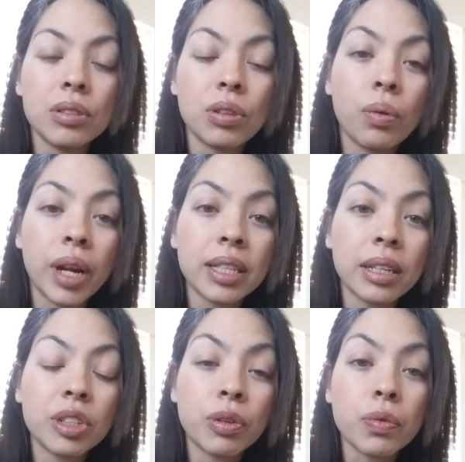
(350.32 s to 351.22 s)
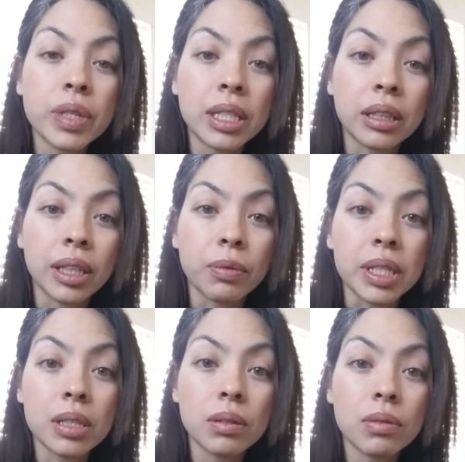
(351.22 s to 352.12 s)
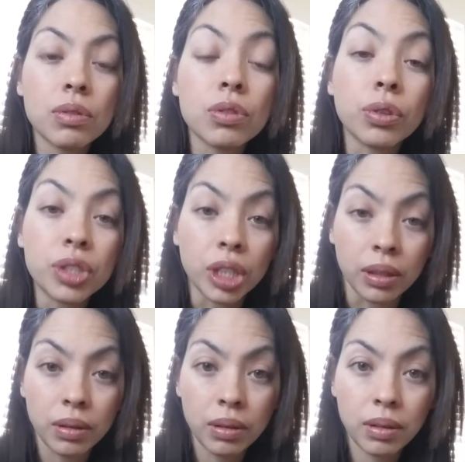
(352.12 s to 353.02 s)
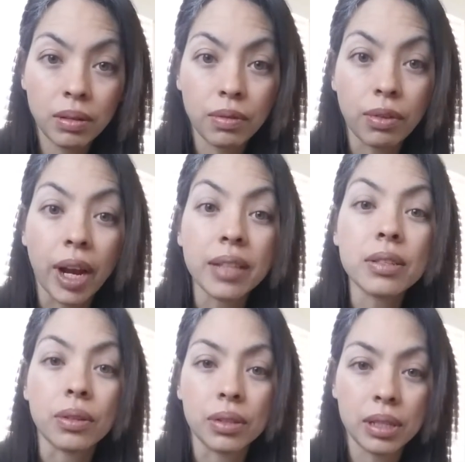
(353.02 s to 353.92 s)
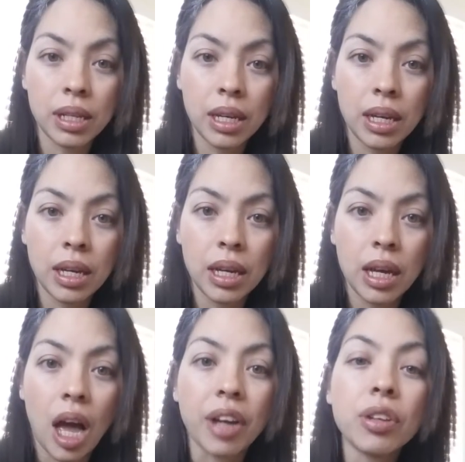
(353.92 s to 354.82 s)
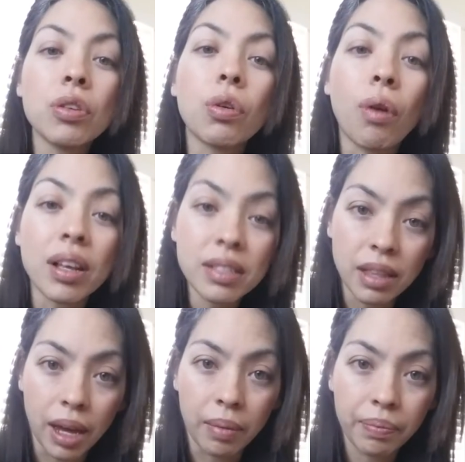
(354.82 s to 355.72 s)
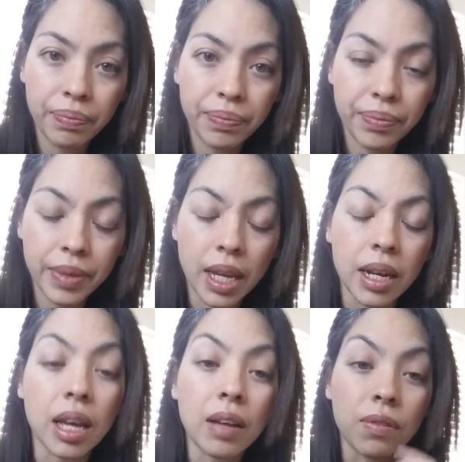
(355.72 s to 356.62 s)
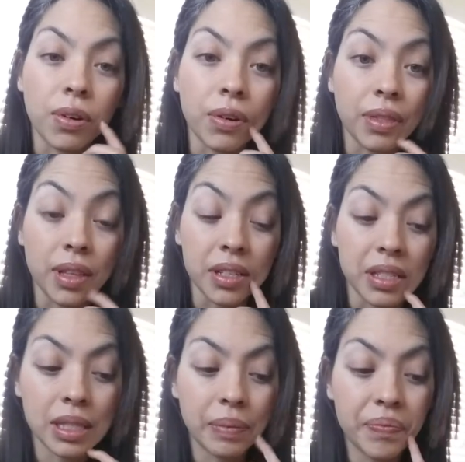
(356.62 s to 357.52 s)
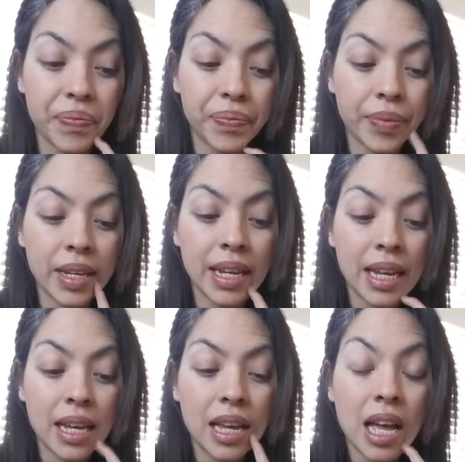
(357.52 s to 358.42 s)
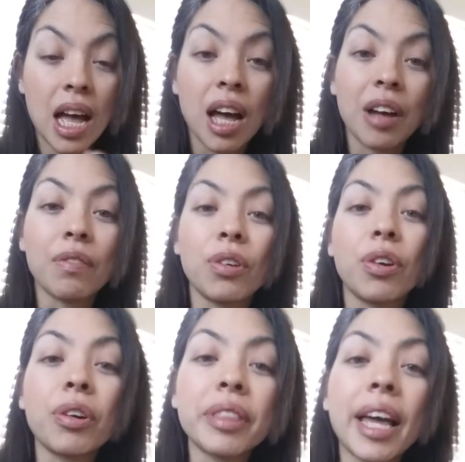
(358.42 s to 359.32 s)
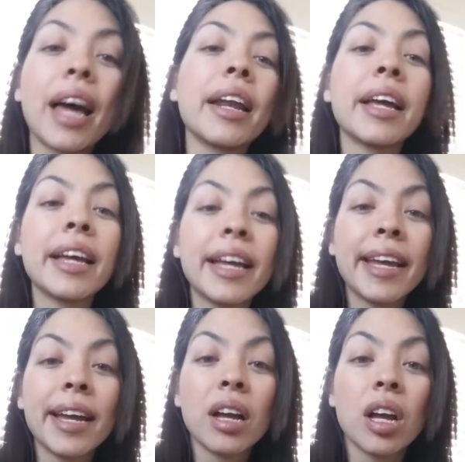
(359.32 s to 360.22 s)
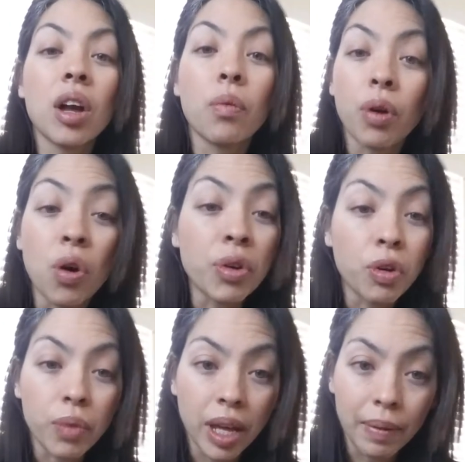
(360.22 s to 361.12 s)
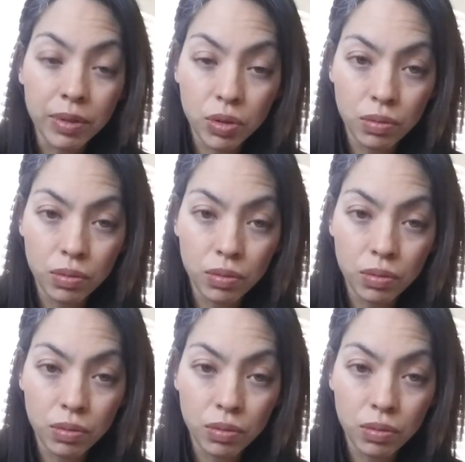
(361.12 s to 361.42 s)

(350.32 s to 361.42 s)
So what I started doing recently was searching for answers. How do you cross that? And I have learned this. I have learned that we all know we have,